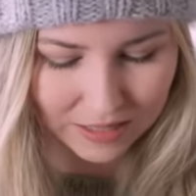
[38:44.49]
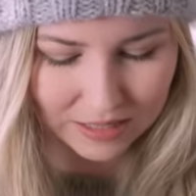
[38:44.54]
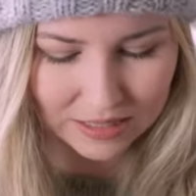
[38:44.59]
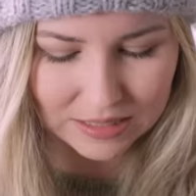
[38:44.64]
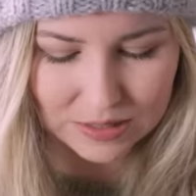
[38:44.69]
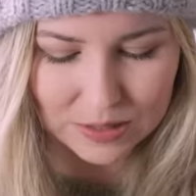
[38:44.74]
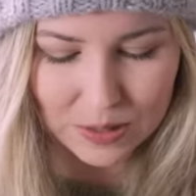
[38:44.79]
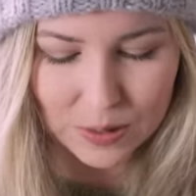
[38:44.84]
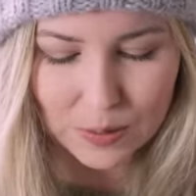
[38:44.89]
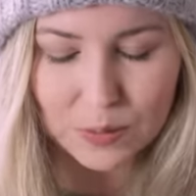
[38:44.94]

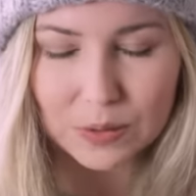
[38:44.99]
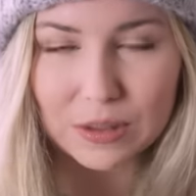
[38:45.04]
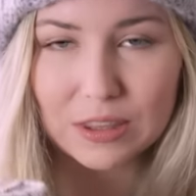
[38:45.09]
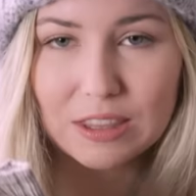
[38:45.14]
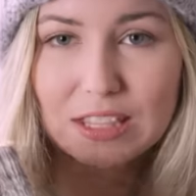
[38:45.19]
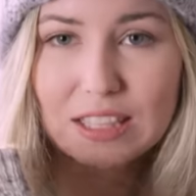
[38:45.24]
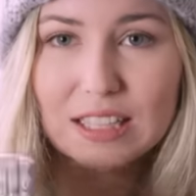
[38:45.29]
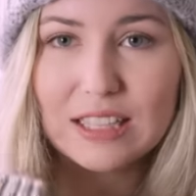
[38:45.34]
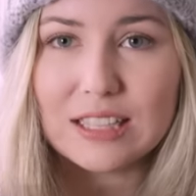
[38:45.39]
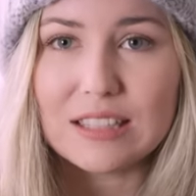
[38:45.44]
So
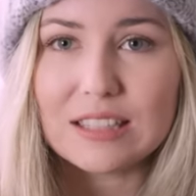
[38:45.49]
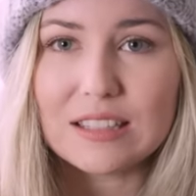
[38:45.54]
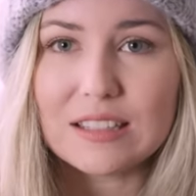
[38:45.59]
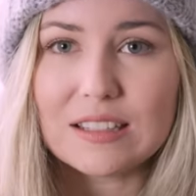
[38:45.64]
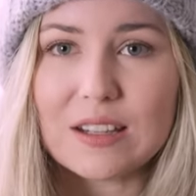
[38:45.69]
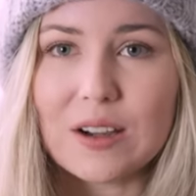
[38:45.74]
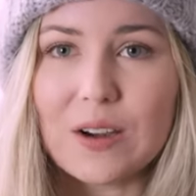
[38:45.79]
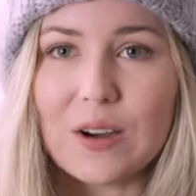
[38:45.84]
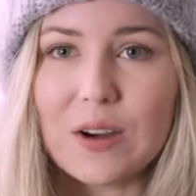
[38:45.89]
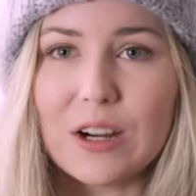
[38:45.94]
these
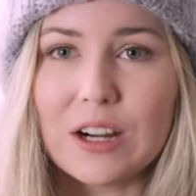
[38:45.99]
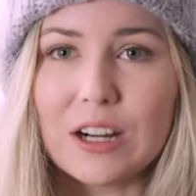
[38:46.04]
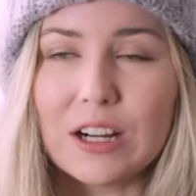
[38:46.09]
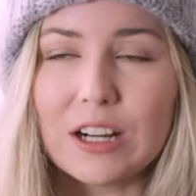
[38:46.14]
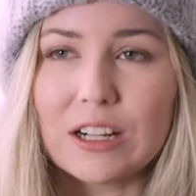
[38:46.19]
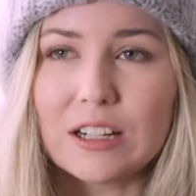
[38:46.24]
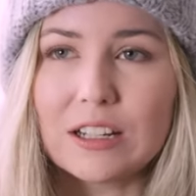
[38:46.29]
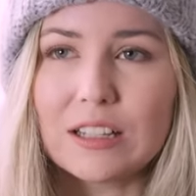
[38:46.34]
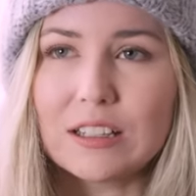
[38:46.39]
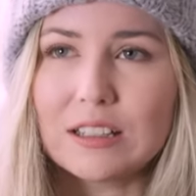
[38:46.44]

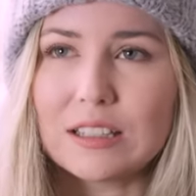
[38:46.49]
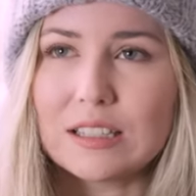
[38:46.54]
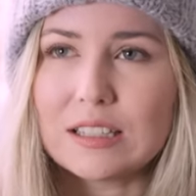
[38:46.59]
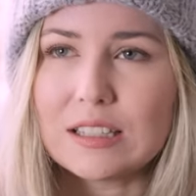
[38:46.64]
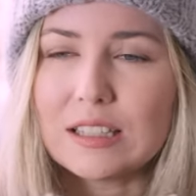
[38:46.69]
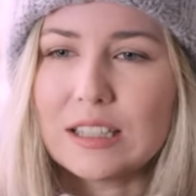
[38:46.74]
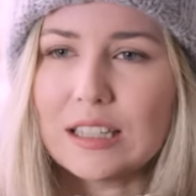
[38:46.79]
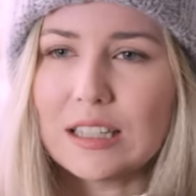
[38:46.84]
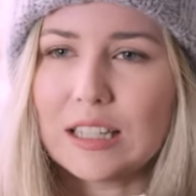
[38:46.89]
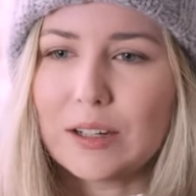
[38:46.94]
are, let's
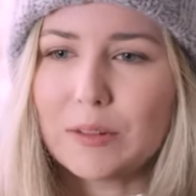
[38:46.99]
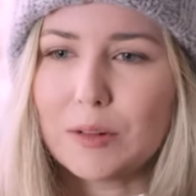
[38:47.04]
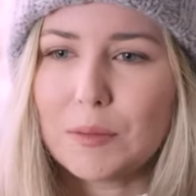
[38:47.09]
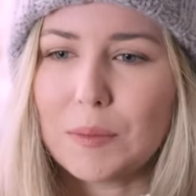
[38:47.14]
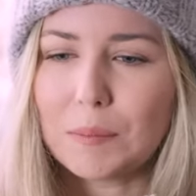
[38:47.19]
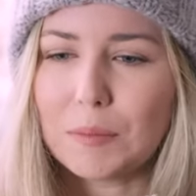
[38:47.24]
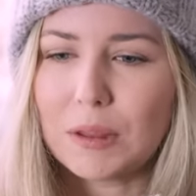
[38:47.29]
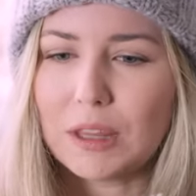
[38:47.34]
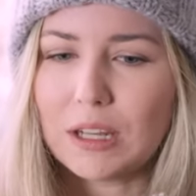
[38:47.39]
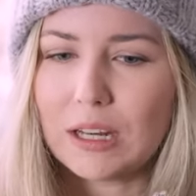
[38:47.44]
see, can I
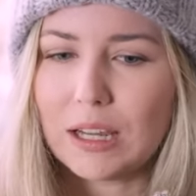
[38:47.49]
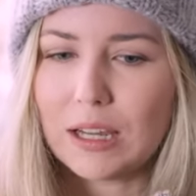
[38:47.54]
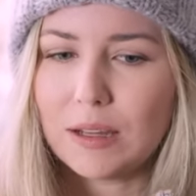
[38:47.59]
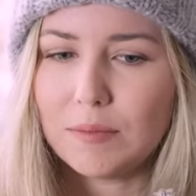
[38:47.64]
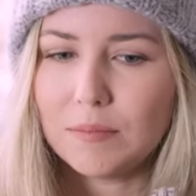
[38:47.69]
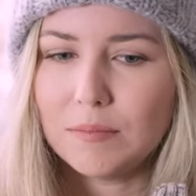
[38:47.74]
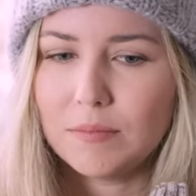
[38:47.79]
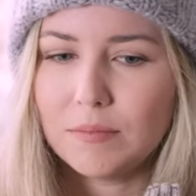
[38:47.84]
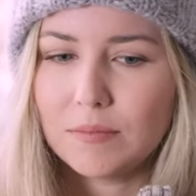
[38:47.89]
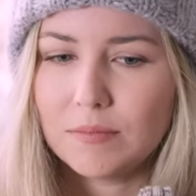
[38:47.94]
remember the
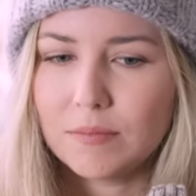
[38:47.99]
name?